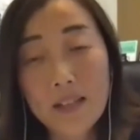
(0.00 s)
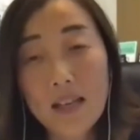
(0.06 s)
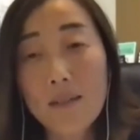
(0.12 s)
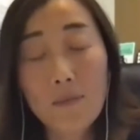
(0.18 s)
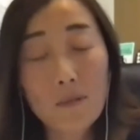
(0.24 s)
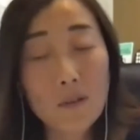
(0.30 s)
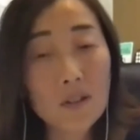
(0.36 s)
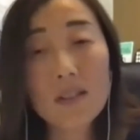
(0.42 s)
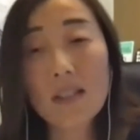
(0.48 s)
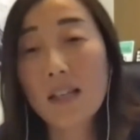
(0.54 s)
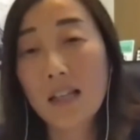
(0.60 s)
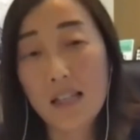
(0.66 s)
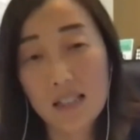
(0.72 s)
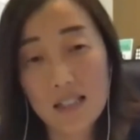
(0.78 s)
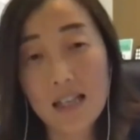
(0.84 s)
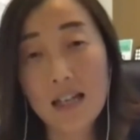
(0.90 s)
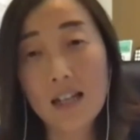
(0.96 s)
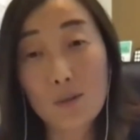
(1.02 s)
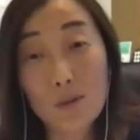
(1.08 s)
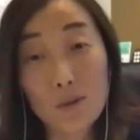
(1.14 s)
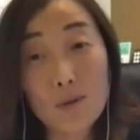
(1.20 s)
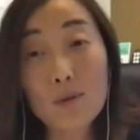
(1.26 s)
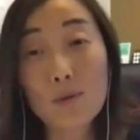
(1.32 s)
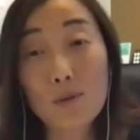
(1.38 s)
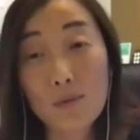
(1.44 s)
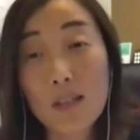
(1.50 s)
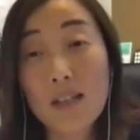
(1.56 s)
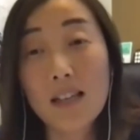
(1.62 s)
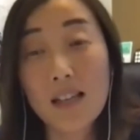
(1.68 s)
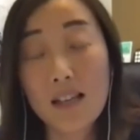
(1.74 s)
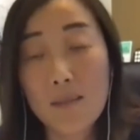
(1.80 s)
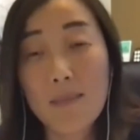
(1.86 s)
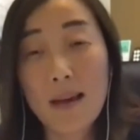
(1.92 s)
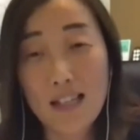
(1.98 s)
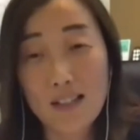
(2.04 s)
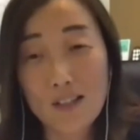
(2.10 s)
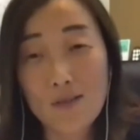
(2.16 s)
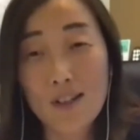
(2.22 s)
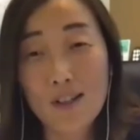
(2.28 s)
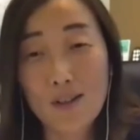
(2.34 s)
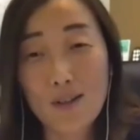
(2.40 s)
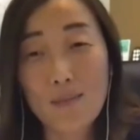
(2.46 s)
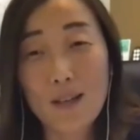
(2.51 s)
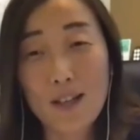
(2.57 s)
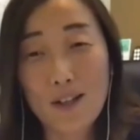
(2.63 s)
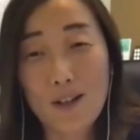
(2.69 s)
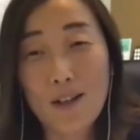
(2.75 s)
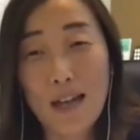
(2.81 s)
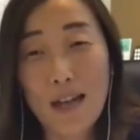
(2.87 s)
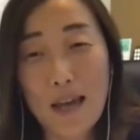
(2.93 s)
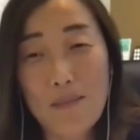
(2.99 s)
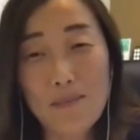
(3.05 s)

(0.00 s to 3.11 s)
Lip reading: First thing is like to really mastering your inner game.